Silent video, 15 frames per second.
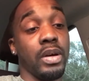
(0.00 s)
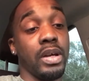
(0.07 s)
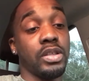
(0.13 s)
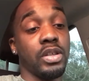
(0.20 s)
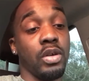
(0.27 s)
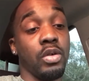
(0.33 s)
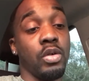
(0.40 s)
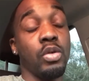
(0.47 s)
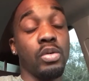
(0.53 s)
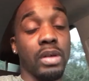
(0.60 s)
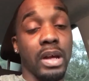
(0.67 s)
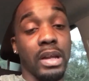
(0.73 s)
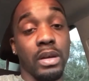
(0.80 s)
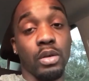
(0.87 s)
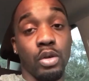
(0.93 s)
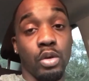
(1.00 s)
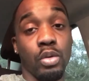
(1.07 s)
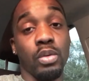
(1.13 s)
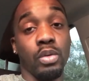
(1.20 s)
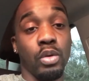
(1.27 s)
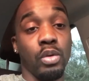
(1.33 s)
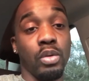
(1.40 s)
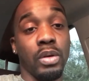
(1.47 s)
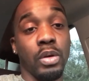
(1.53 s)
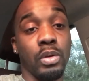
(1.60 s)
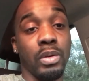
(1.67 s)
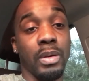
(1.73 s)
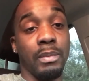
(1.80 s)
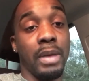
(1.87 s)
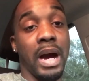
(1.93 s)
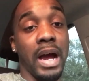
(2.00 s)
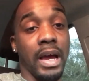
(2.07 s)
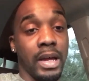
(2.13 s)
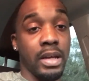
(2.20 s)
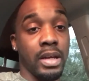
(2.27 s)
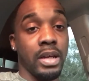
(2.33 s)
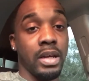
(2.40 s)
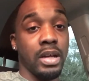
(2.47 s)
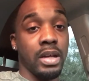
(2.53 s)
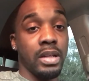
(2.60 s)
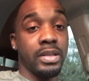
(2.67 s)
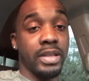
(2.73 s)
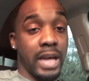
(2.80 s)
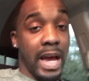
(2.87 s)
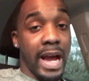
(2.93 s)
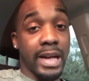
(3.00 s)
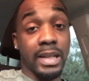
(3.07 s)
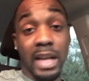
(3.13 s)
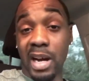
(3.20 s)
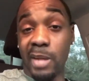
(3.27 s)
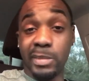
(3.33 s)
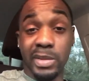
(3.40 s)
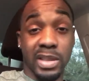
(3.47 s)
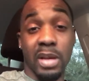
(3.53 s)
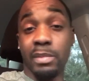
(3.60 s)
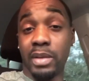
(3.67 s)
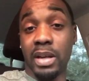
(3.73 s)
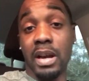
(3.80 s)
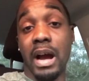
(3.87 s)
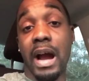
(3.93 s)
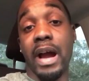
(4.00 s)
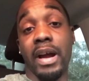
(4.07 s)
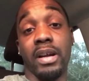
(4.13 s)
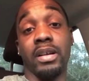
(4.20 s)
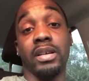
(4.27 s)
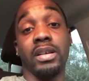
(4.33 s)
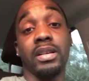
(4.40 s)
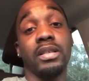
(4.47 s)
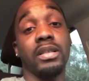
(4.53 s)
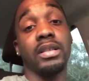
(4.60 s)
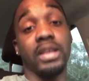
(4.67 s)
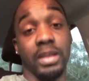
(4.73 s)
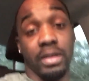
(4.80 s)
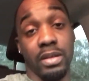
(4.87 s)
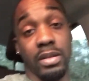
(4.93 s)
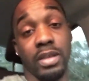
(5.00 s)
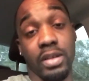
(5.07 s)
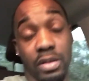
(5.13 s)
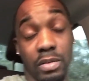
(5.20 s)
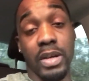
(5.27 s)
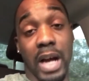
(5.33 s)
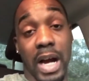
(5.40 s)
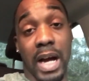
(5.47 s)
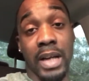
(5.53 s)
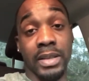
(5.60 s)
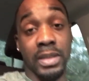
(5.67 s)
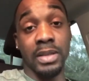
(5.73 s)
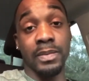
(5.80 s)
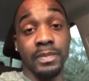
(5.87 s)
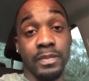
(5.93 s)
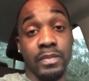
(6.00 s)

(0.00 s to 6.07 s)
So who am I to act like I'm something higher than you guys?